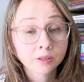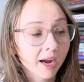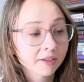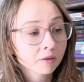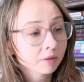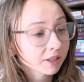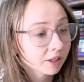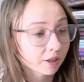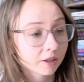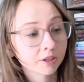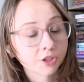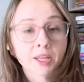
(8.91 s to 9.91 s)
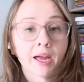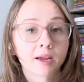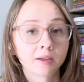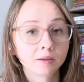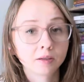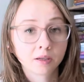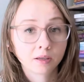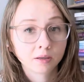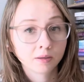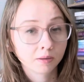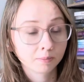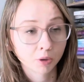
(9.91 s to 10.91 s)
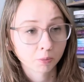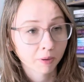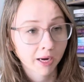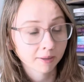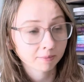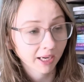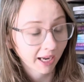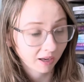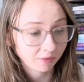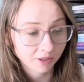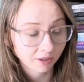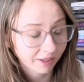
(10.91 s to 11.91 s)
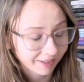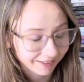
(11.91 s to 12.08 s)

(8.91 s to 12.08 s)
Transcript: I don't encourage that book buying behavior.